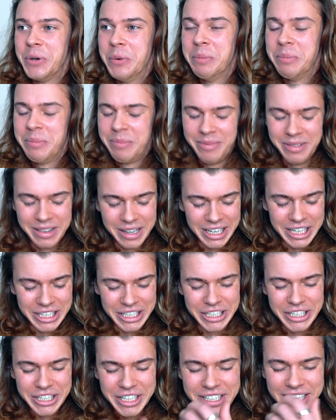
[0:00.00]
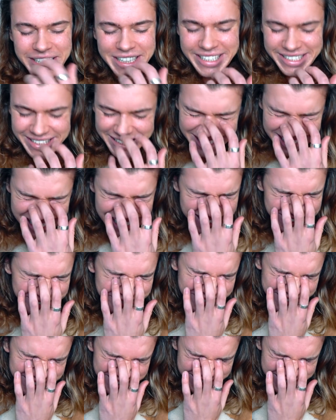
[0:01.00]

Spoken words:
Like, when you do something that's